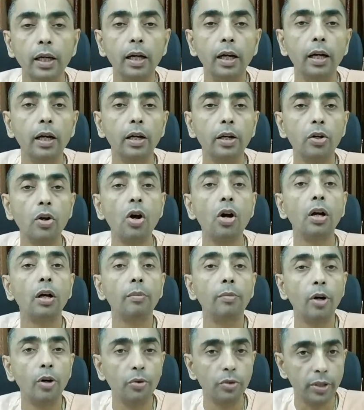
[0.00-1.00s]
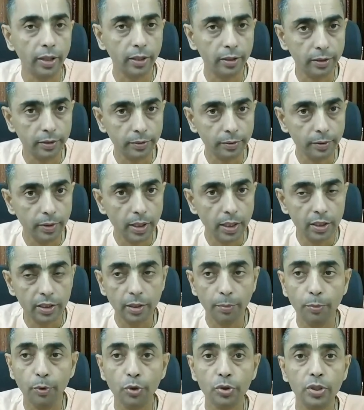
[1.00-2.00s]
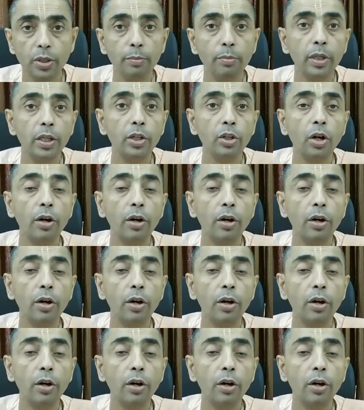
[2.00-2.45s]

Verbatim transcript: uh, wrong about it. Suppose somebody